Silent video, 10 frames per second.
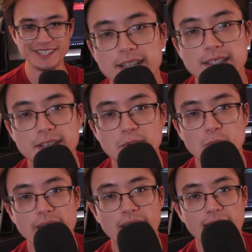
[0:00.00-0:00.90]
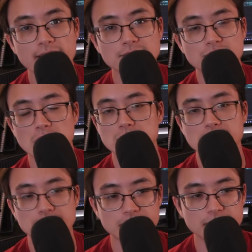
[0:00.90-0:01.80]
Finally, we have
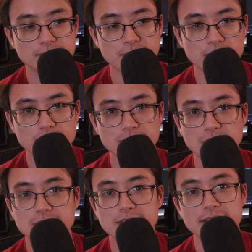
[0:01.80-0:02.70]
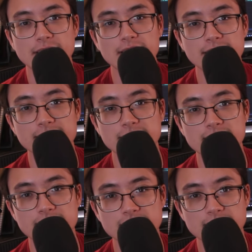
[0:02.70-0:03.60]
Shang-Chi from Shang-Chi and
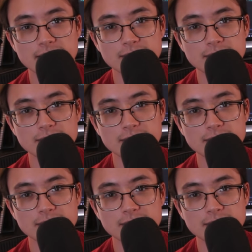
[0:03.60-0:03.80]
the